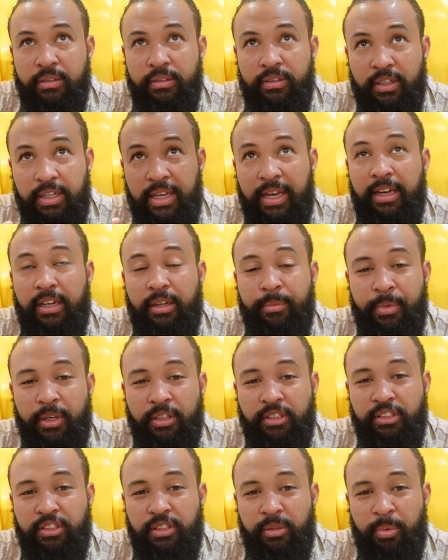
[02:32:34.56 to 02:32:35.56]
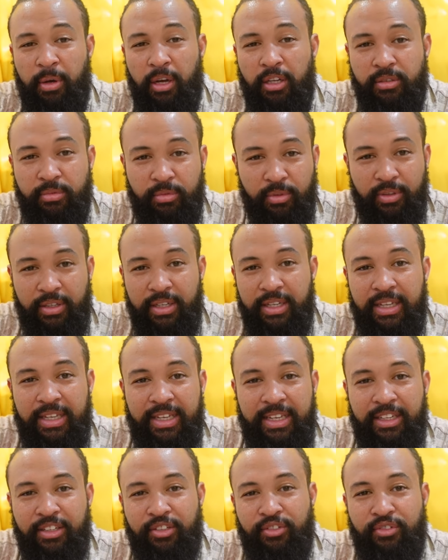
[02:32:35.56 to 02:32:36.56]
to get an emergency passport,
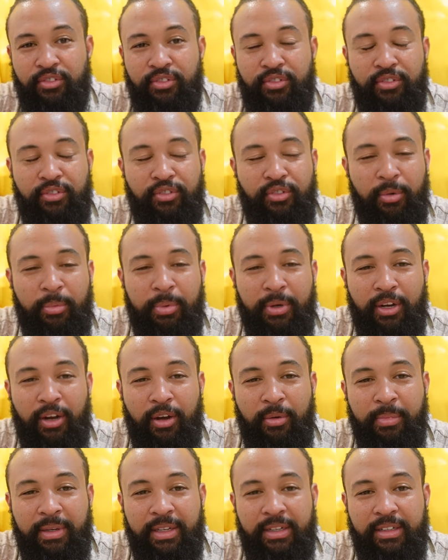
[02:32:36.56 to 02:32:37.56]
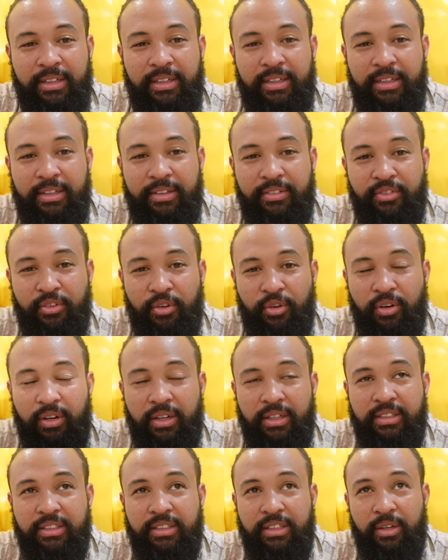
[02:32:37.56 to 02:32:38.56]
drop a comment for
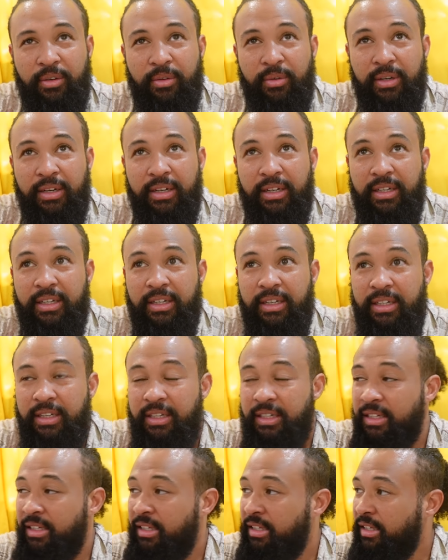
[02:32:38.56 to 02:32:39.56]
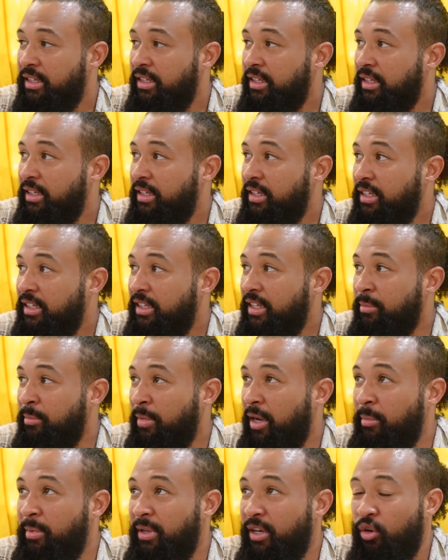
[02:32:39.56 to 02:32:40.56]
us so there
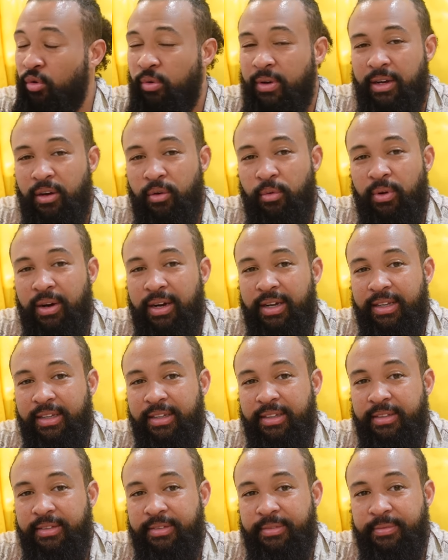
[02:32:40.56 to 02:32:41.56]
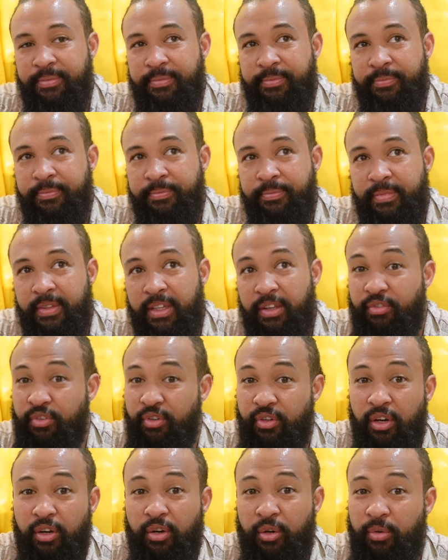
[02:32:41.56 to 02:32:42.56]
may be a quicker way. If
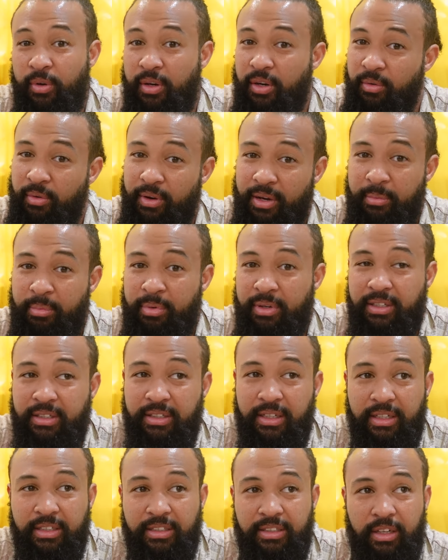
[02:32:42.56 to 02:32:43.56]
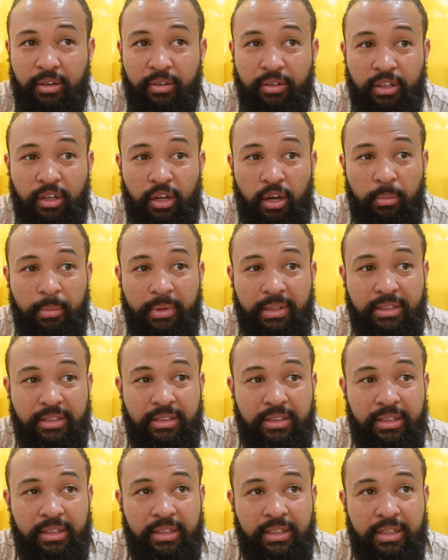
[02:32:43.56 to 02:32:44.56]
you know a quicker way, please let us know in the comments.